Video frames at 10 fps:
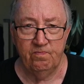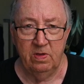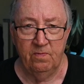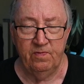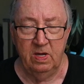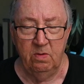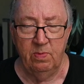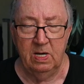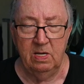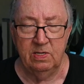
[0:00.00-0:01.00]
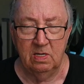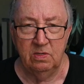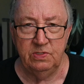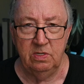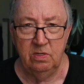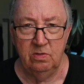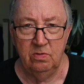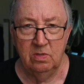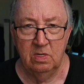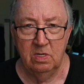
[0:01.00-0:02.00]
If anybody tells you,